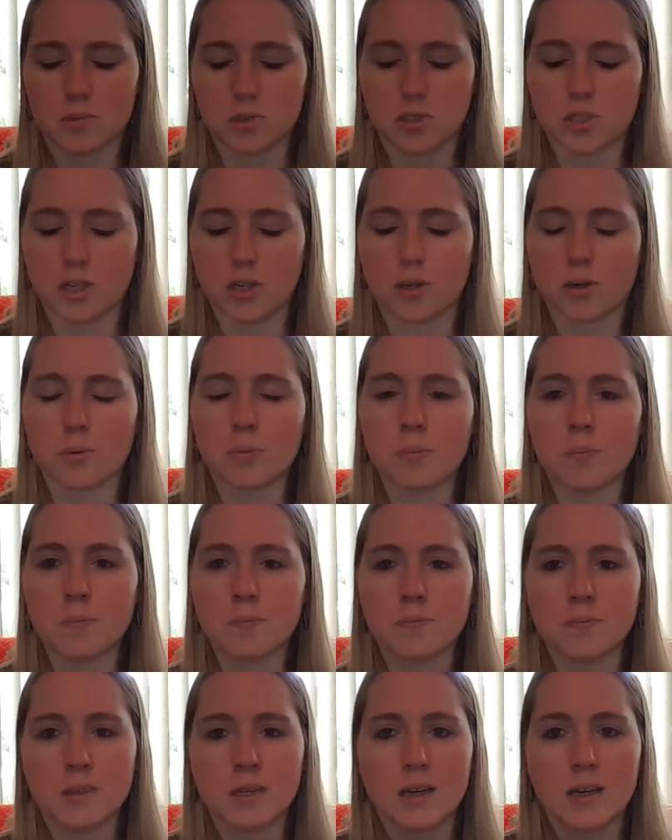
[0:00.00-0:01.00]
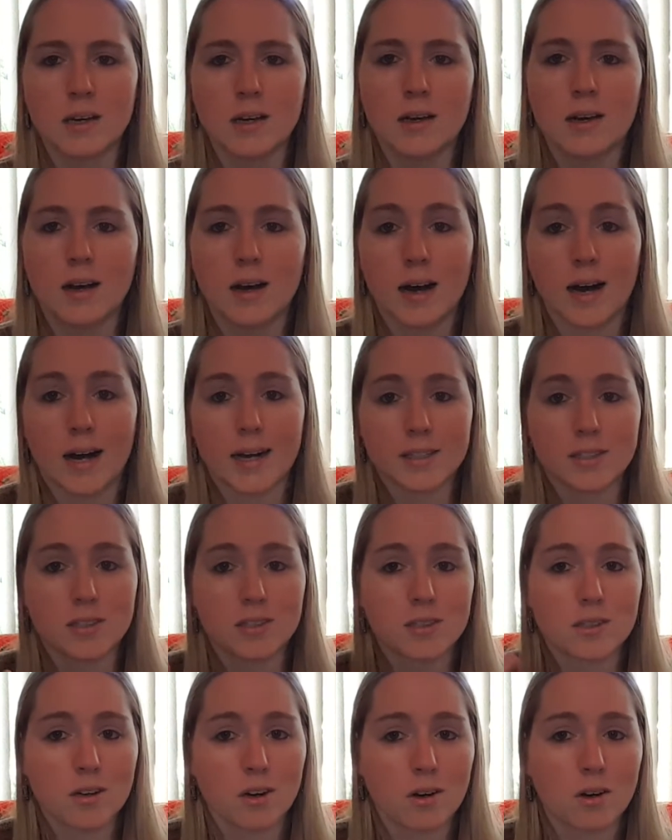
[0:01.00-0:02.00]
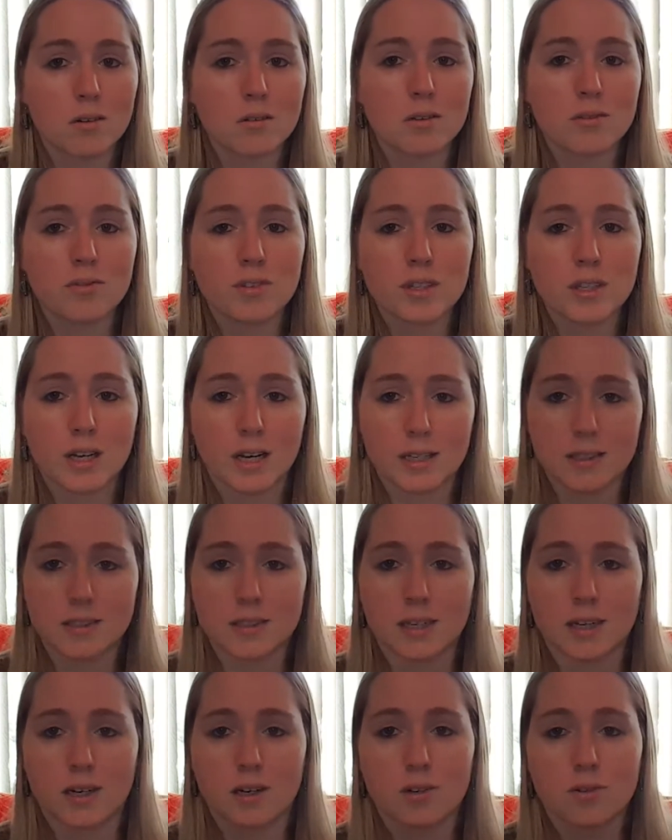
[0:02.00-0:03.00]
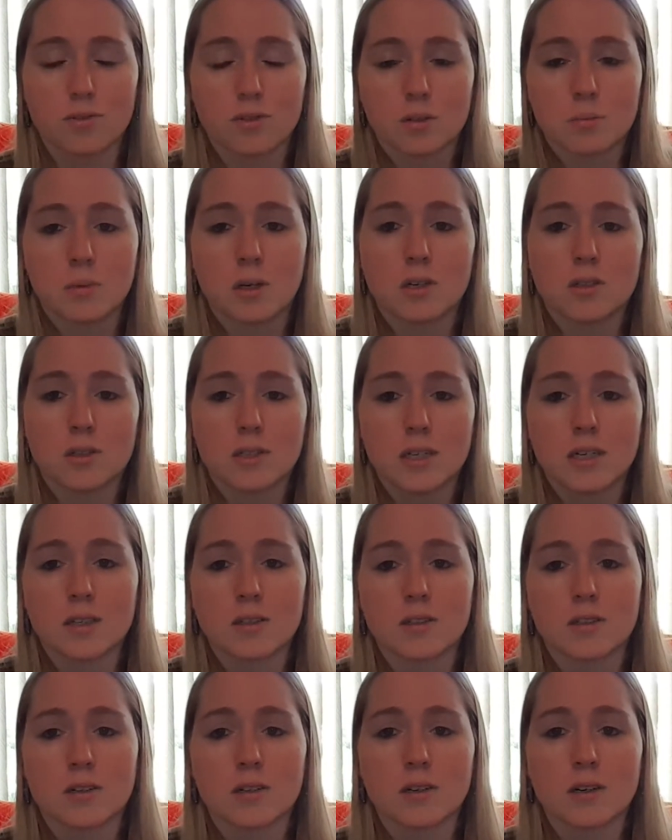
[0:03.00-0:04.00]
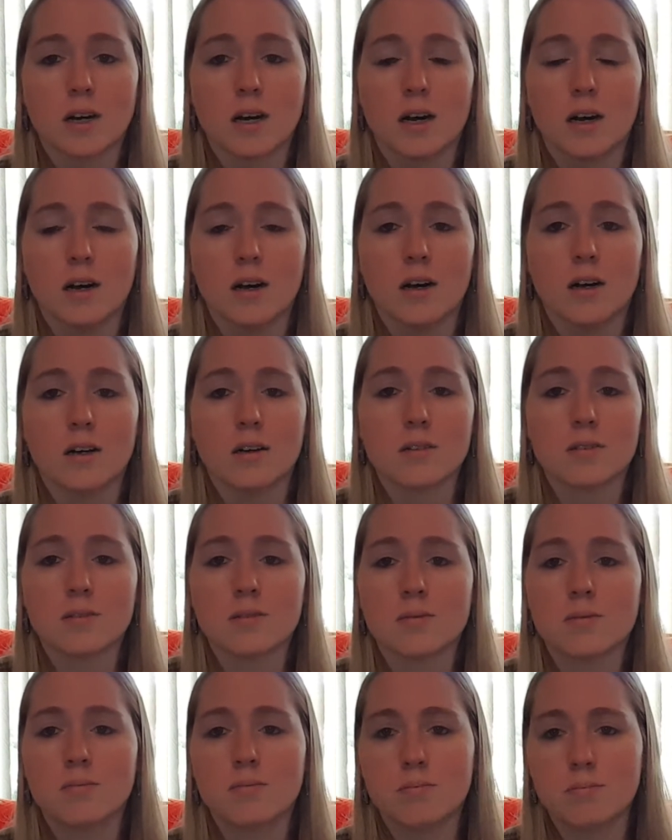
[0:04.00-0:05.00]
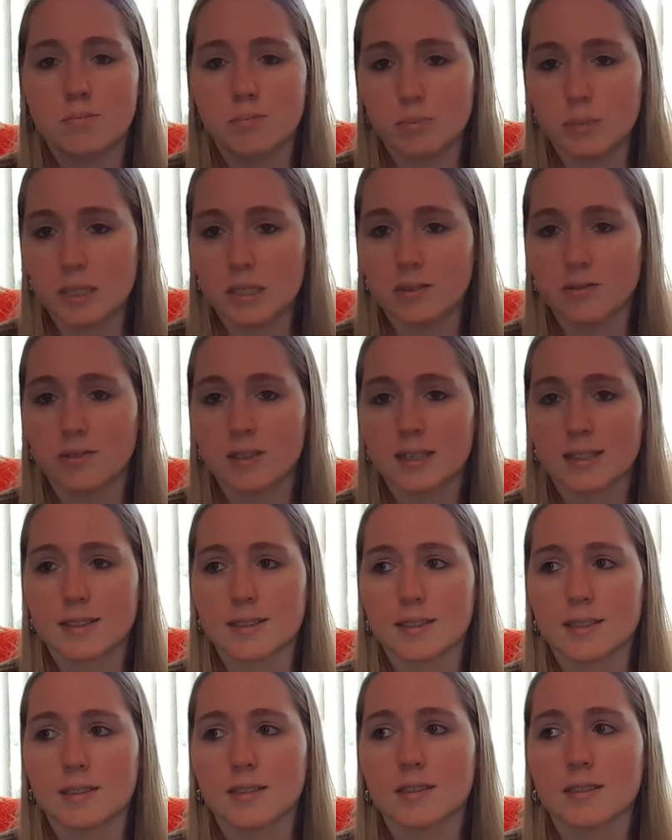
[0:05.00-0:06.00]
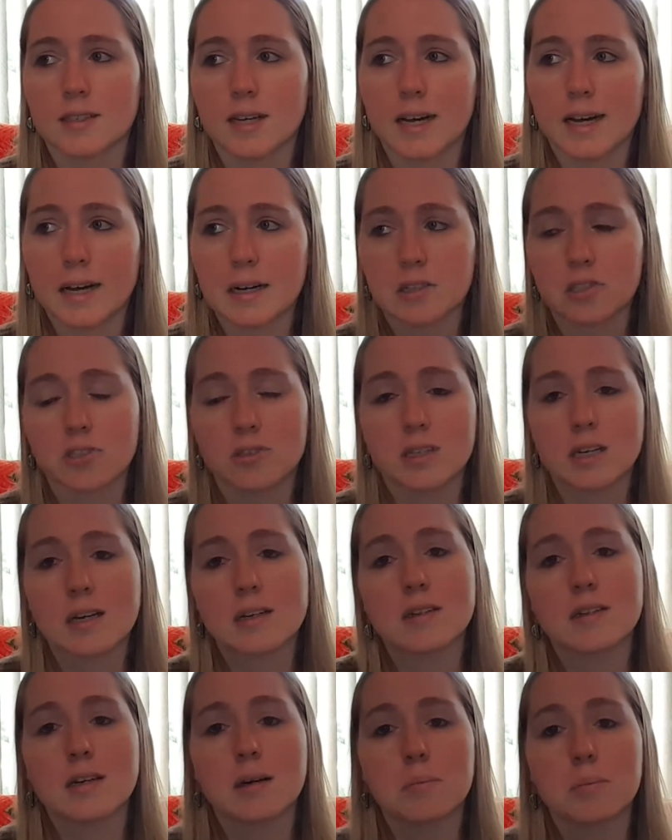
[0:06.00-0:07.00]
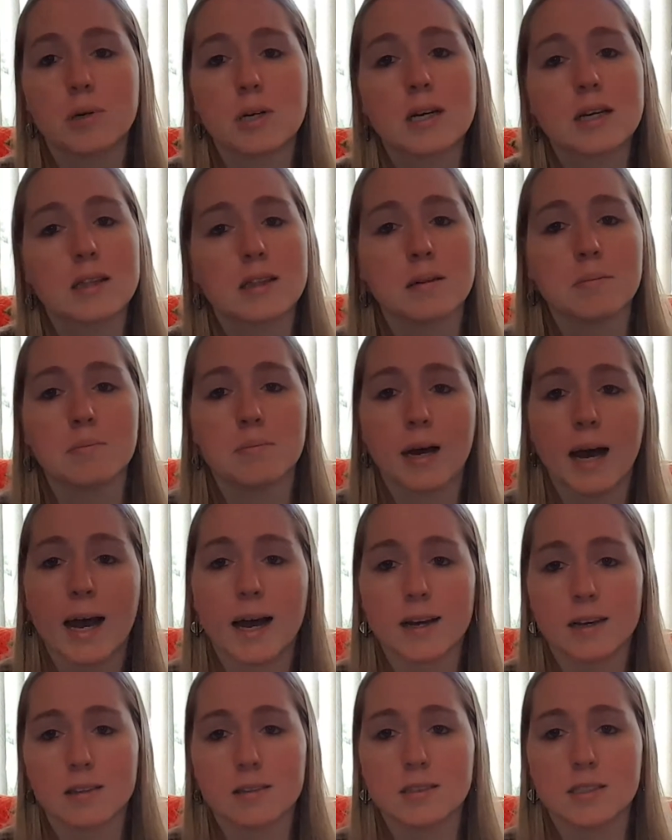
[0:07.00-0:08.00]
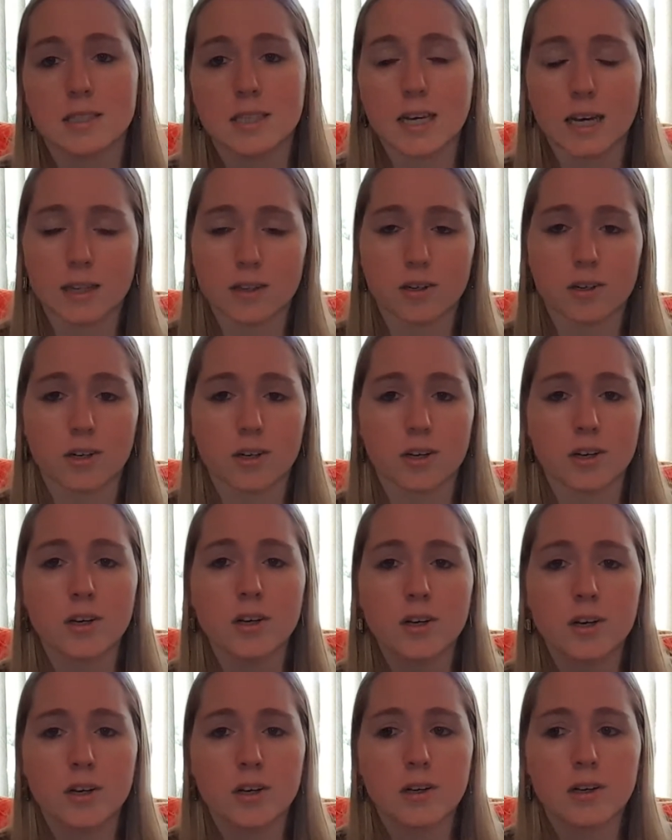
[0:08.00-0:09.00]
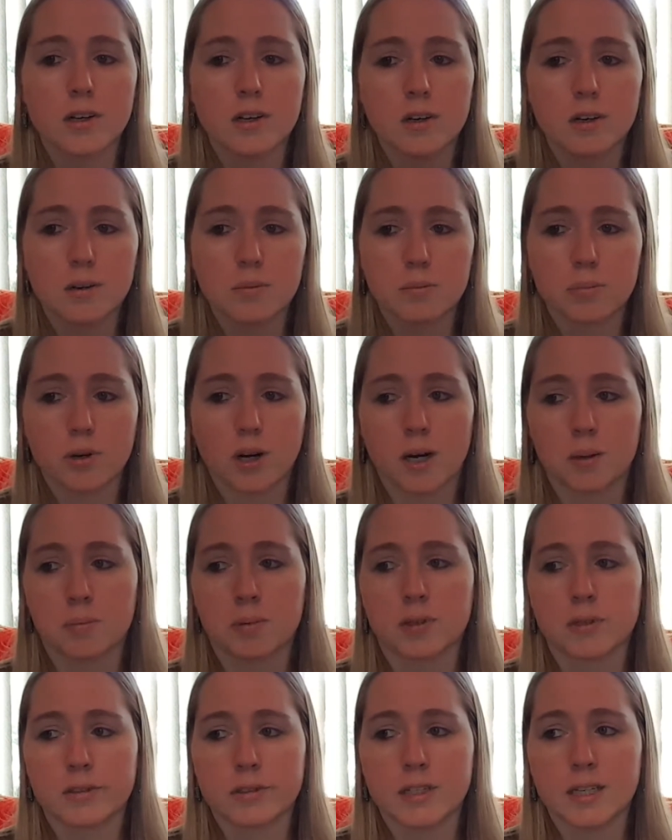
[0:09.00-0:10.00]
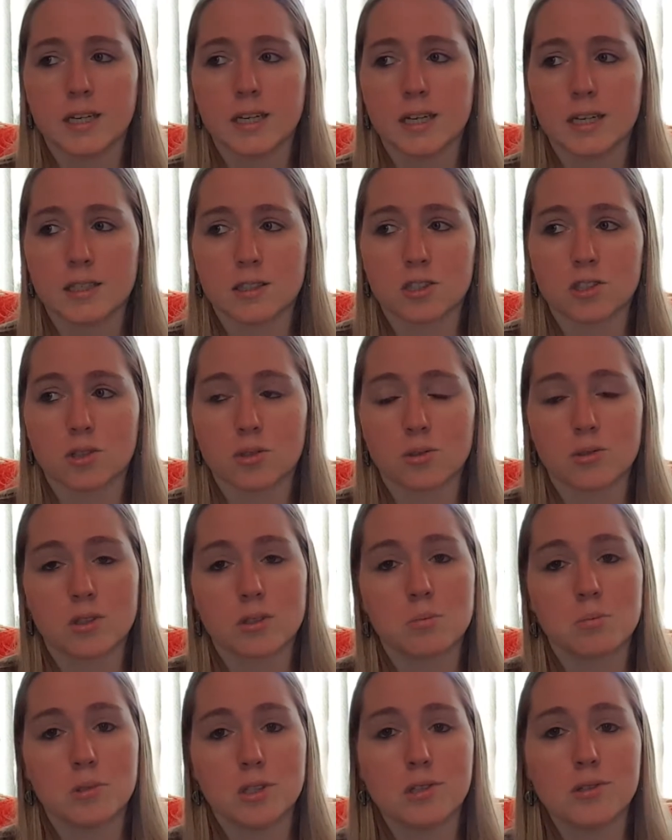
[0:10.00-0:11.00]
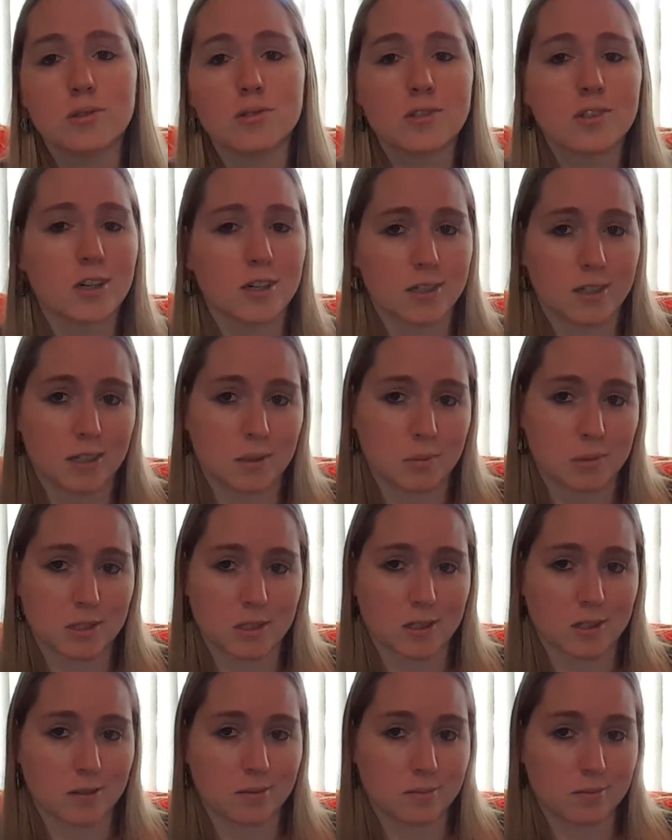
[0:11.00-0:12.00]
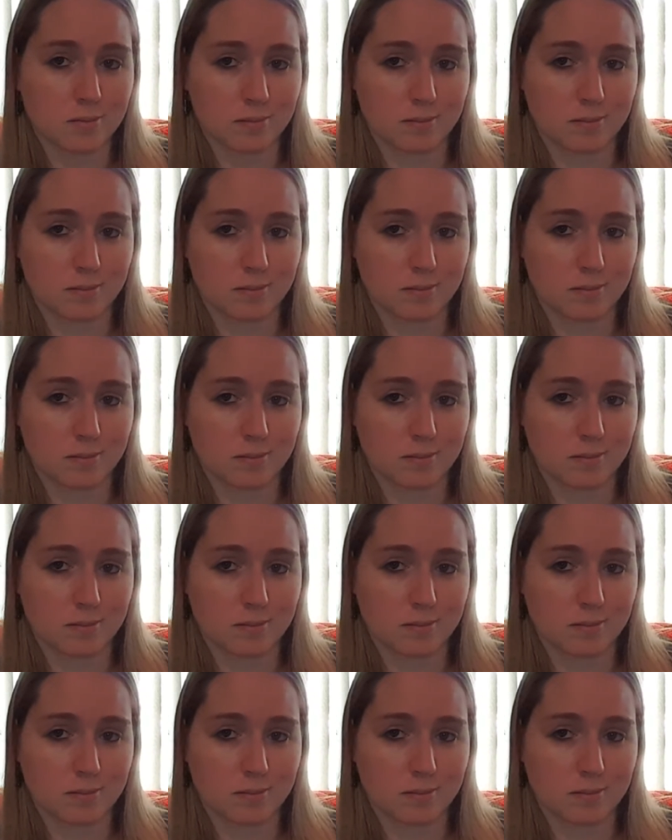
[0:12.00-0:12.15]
So I took all of the guts out from all the other mini flexes. I actually ended up putting them back together properly and sold them used on Amazon.